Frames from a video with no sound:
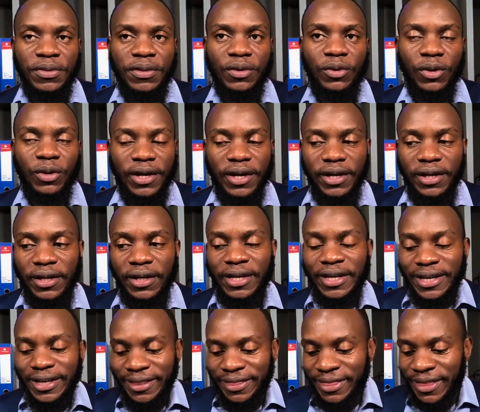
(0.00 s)
Okay?
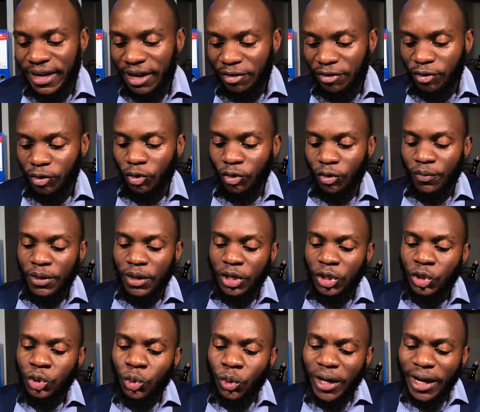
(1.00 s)
Therefore,
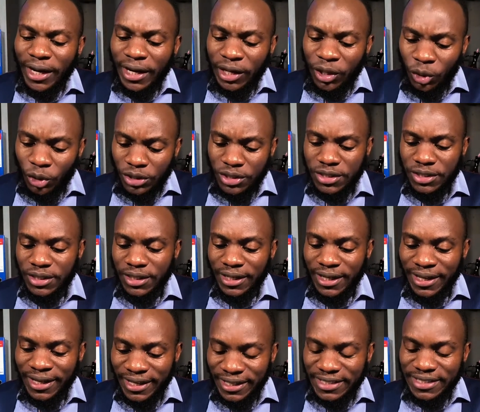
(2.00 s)
you cannot
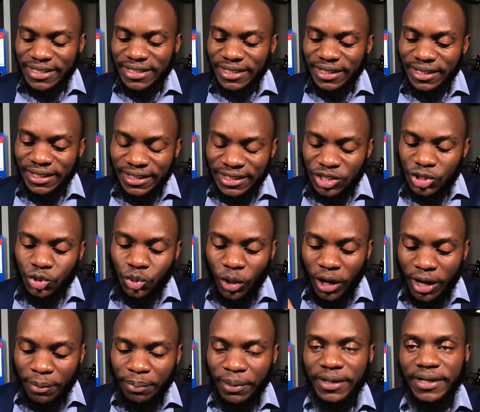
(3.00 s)
get into
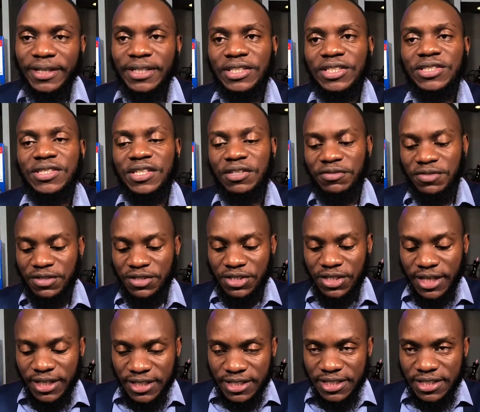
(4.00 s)
hypertensive
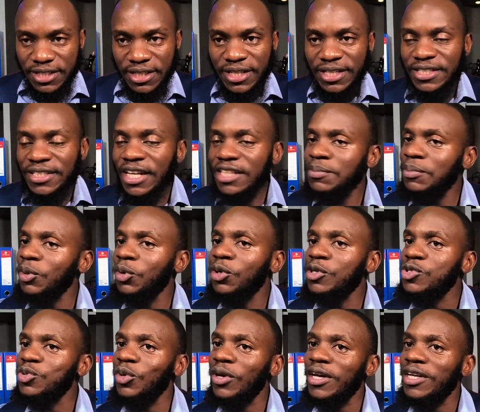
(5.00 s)
state just
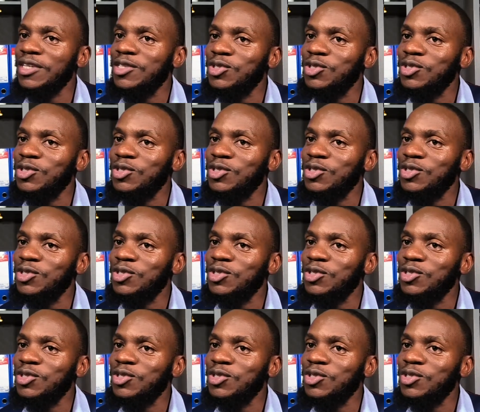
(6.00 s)
because you ate